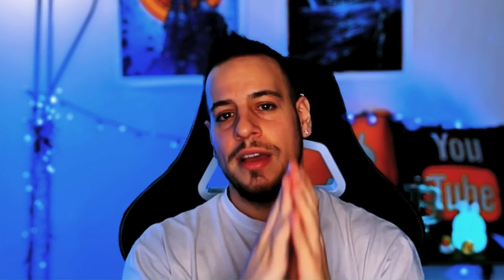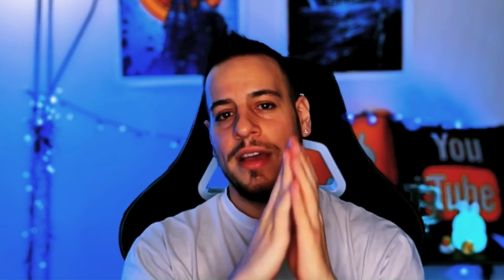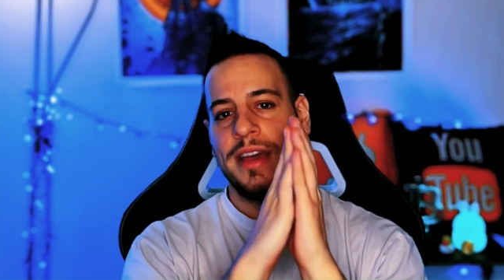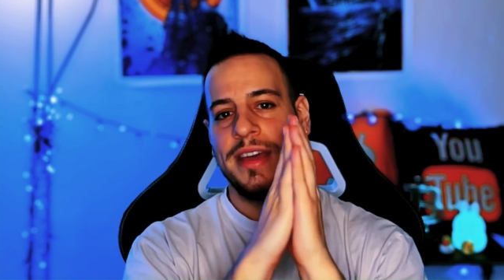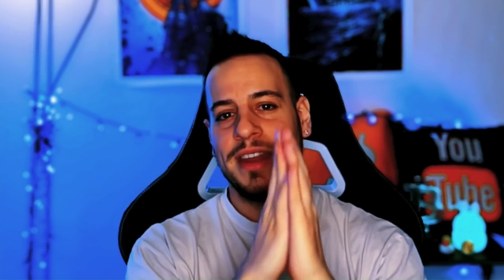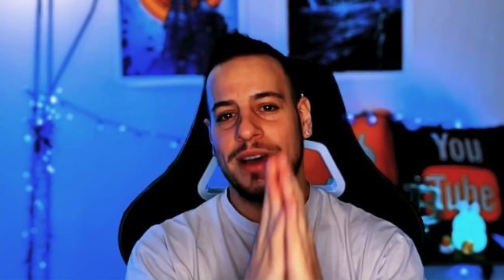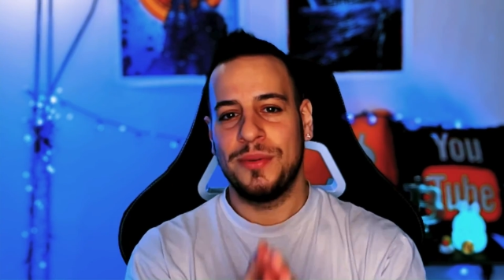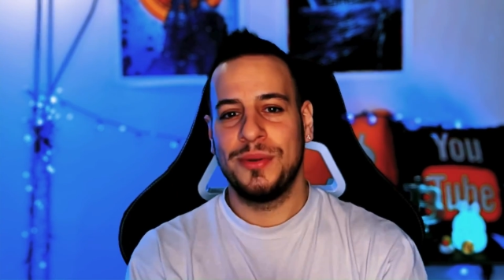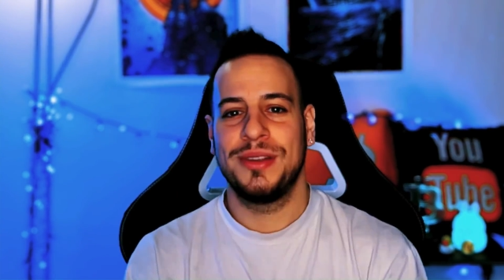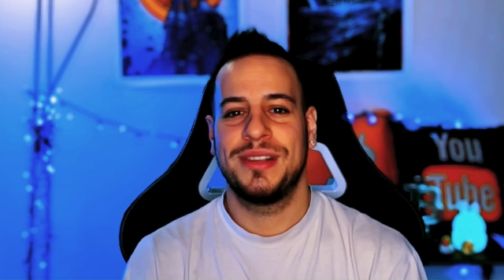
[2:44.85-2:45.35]

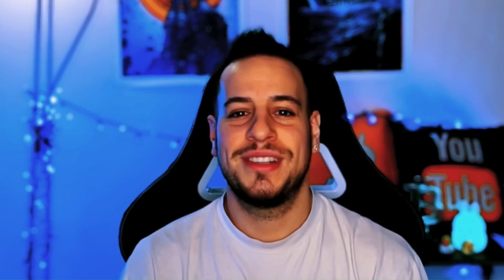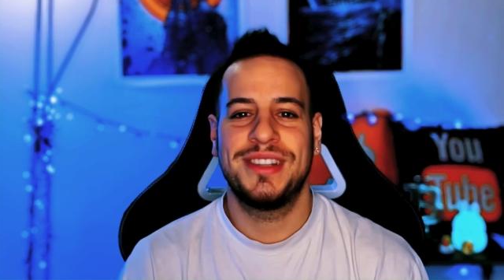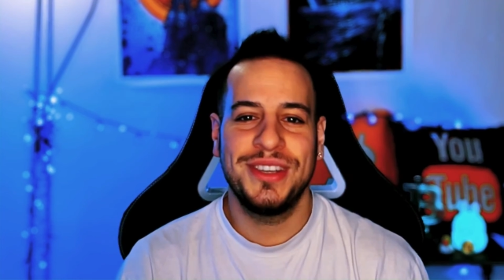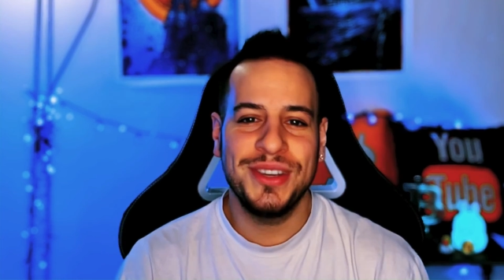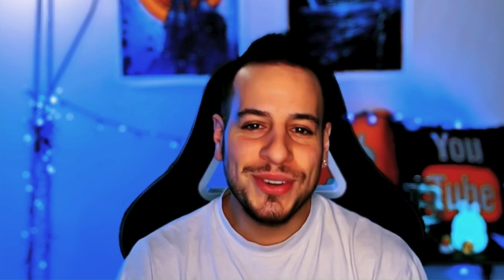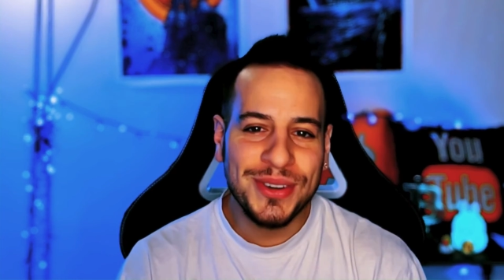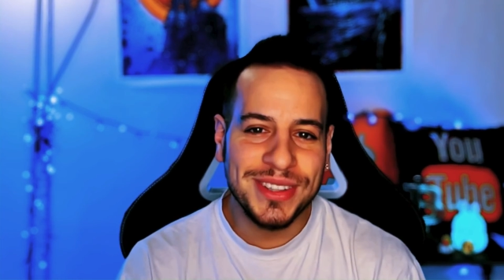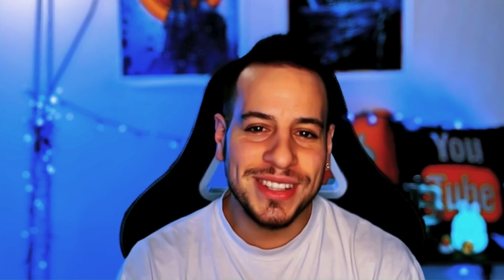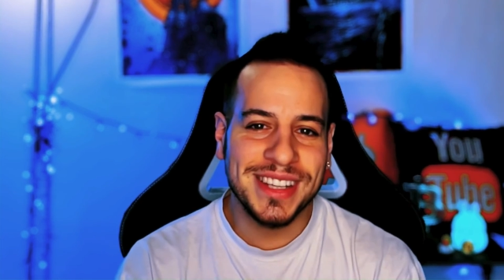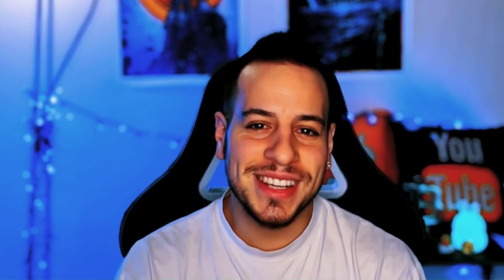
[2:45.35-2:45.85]
And I will see
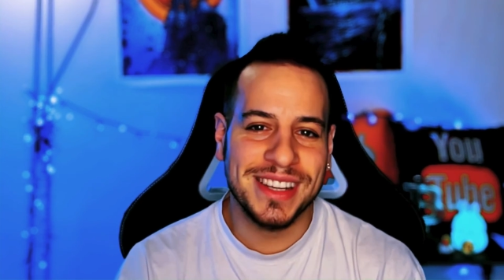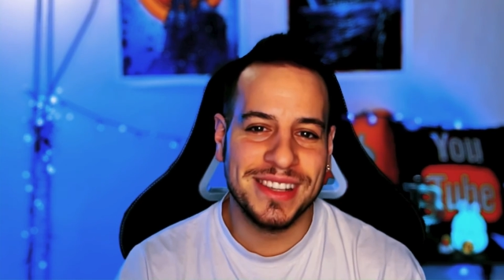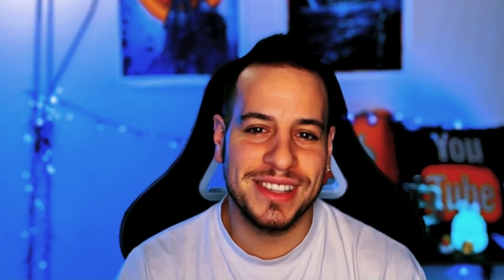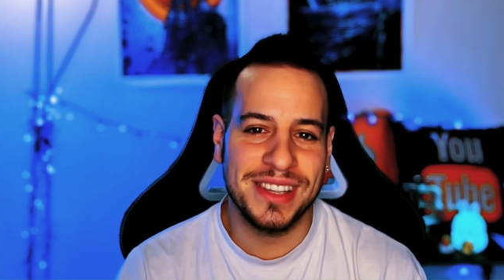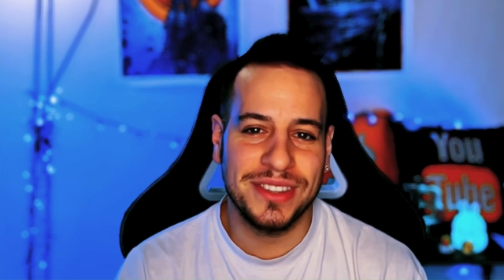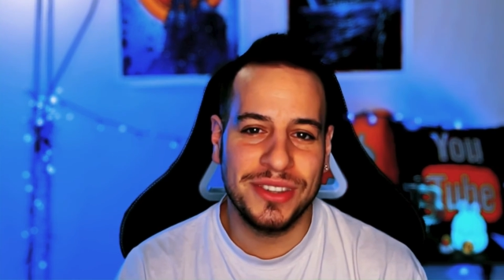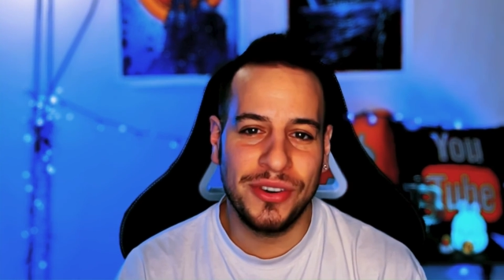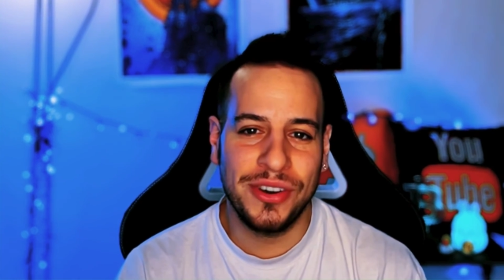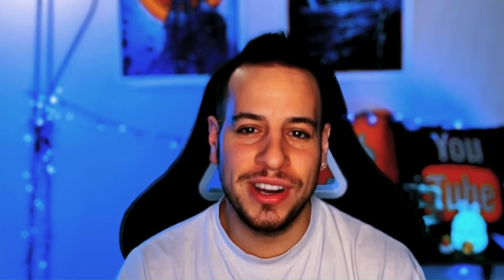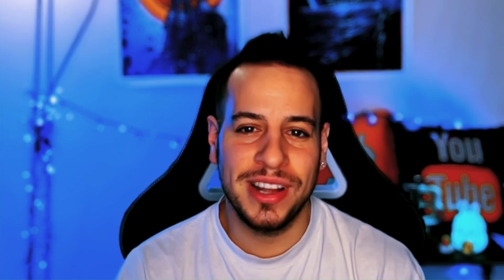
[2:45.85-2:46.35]
you in the next
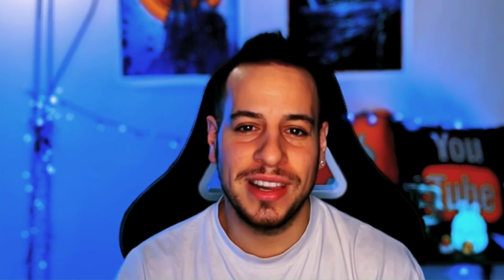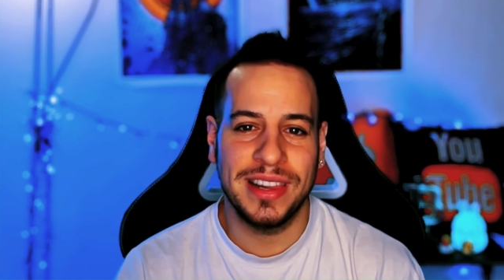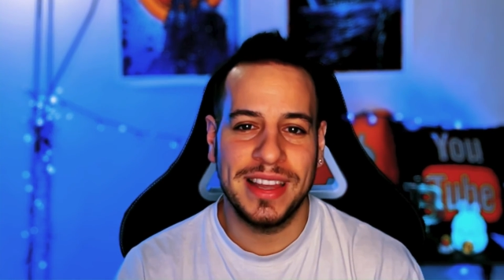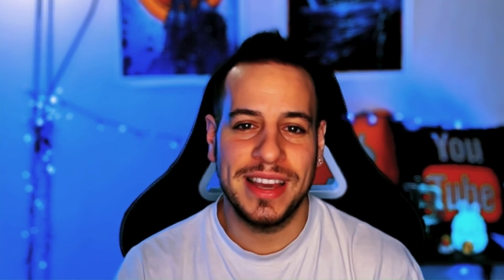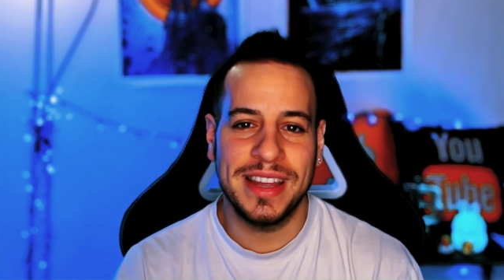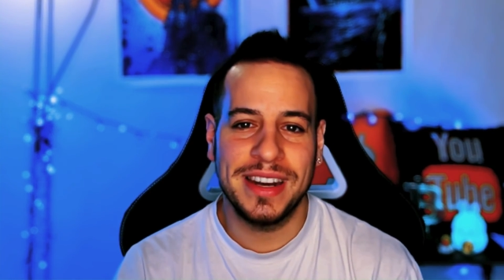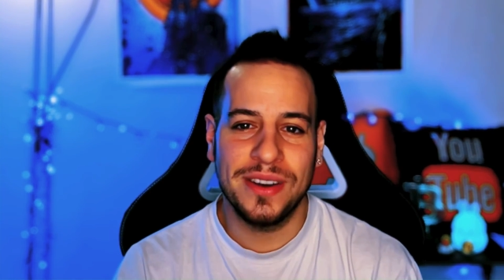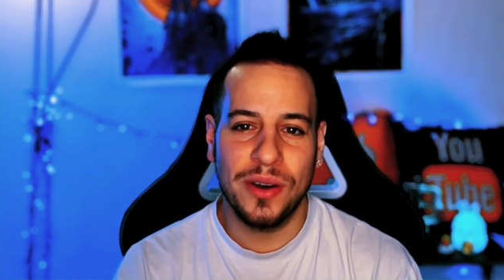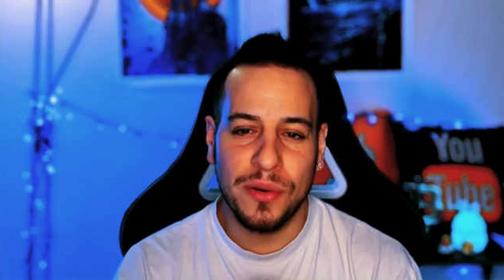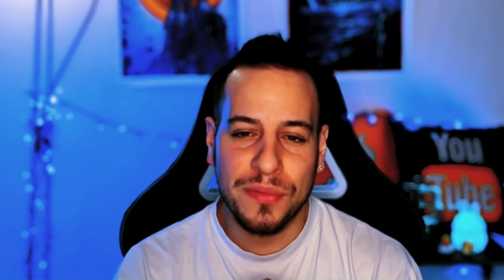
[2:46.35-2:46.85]
tutorial.
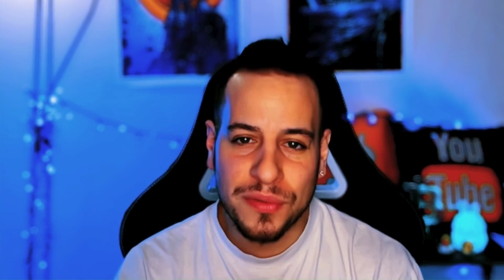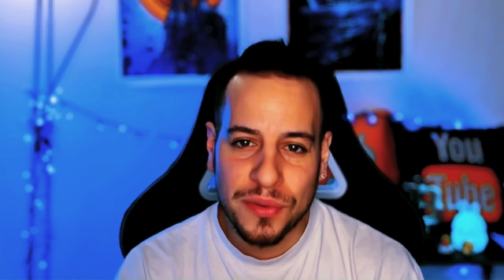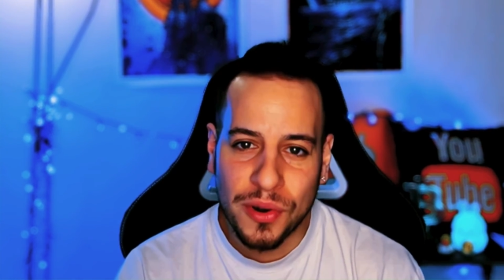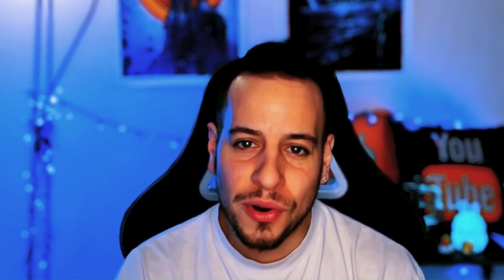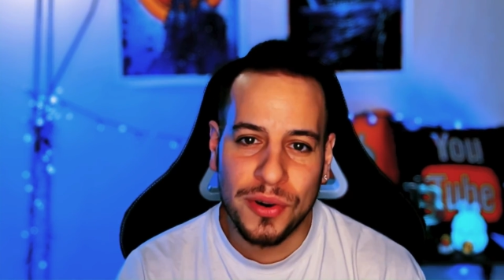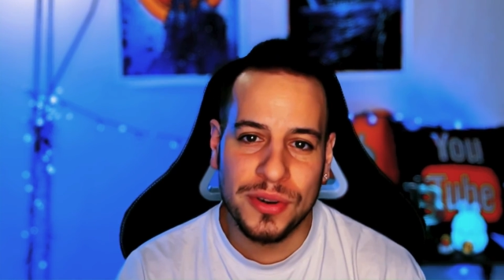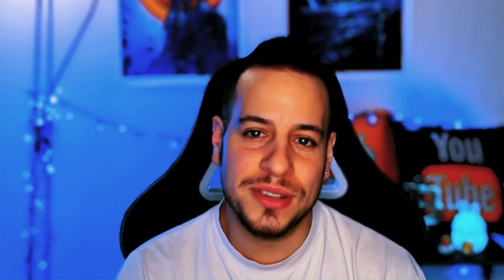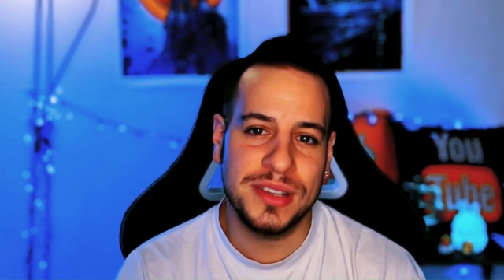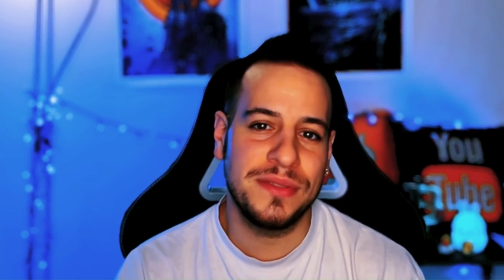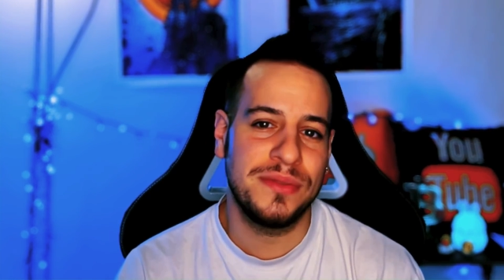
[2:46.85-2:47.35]
And of
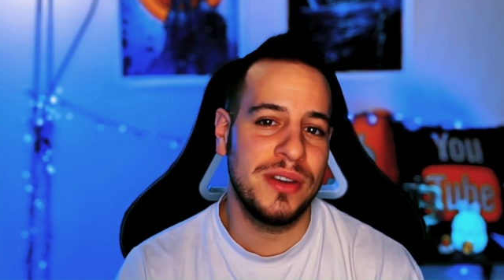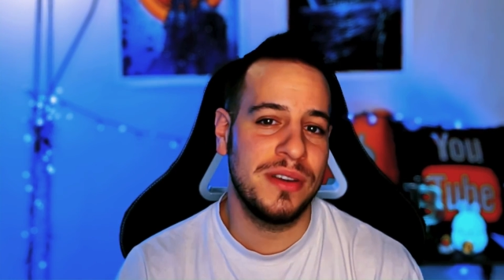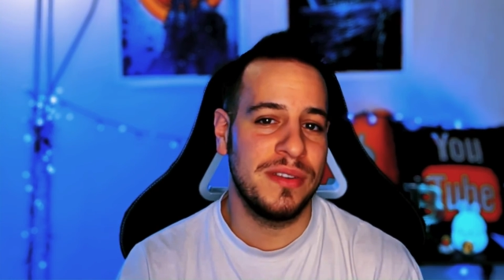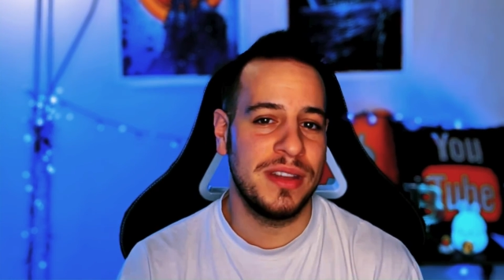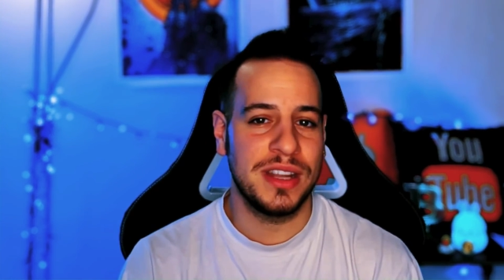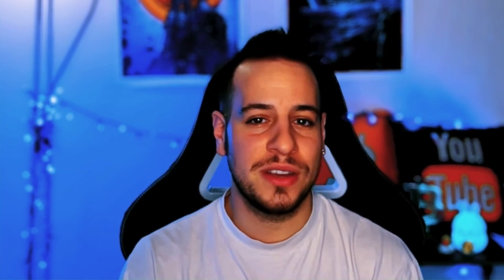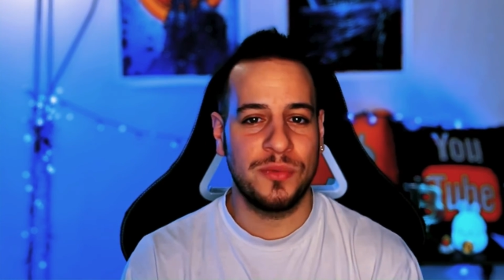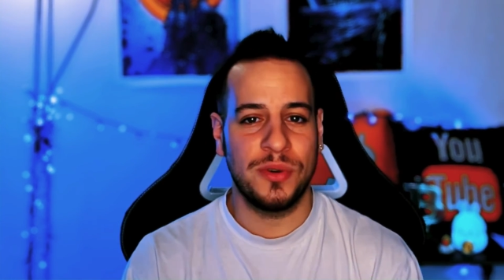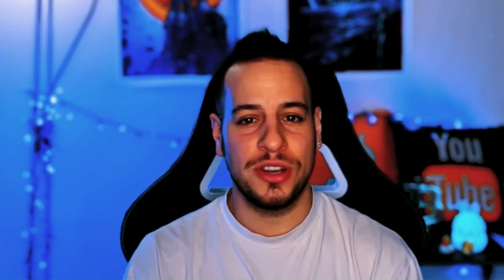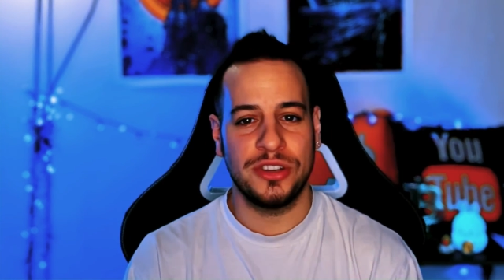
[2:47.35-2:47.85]
course, if you have
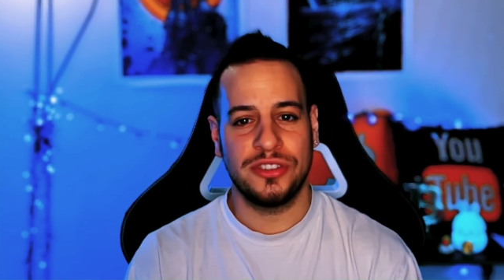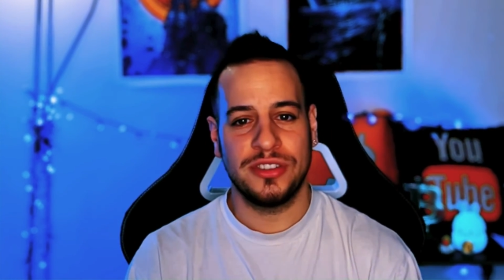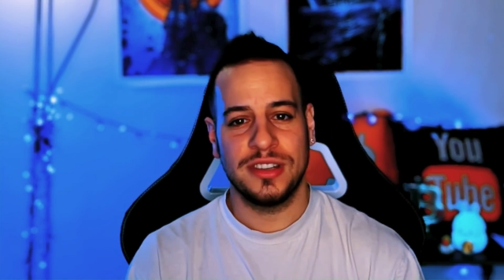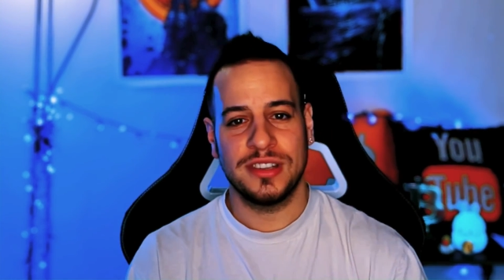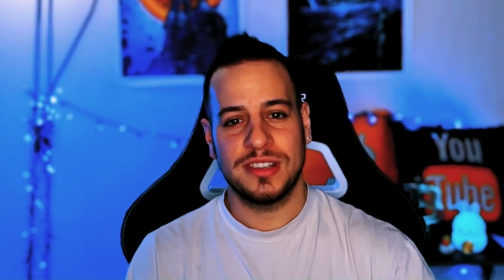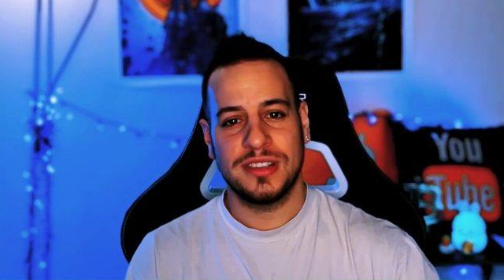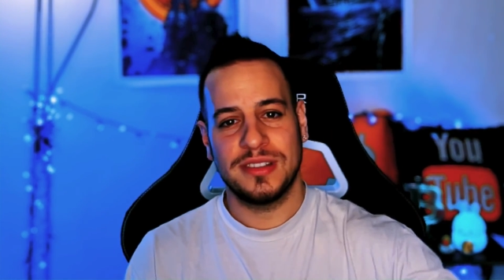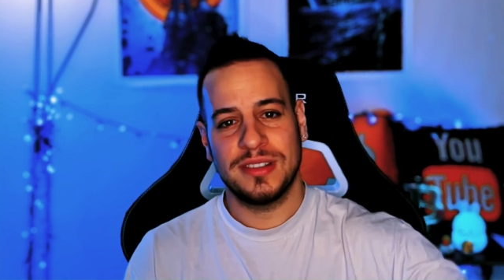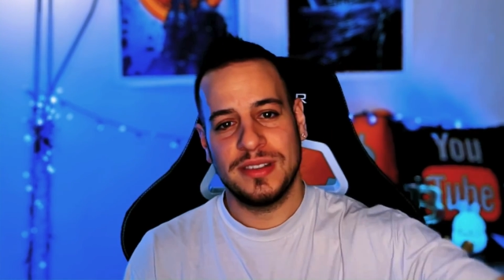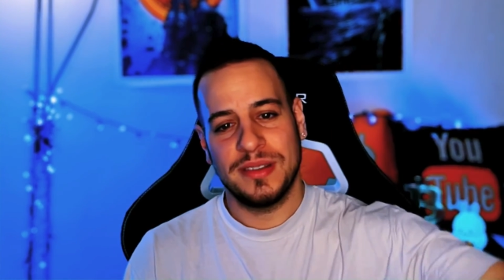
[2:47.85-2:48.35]
any
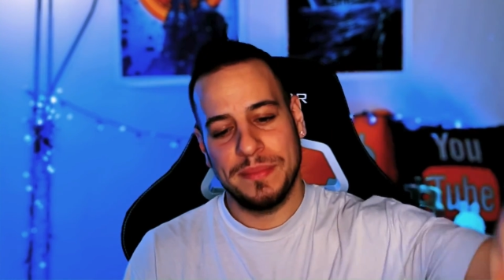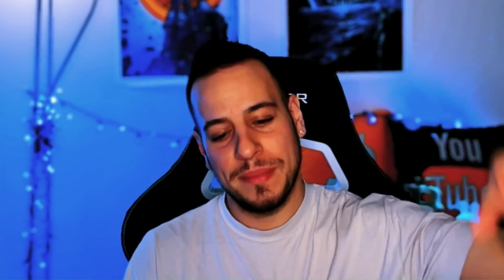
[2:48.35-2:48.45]
questions,